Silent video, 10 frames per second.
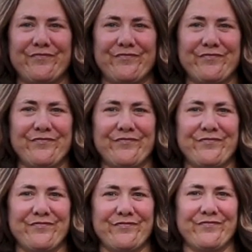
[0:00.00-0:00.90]

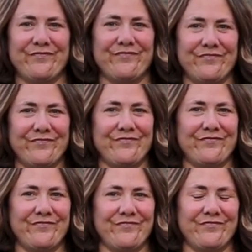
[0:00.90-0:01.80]

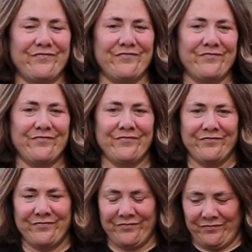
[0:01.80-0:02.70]

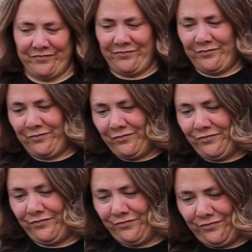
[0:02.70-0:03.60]

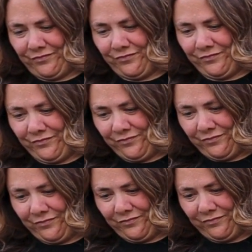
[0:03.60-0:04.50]

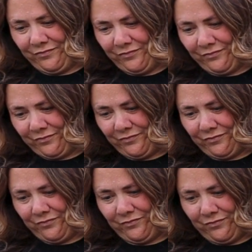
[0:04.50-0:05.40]

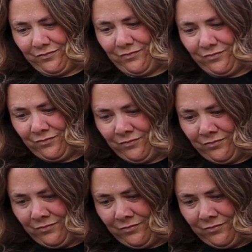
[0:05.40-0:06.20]
No words are spoken by the person on screen.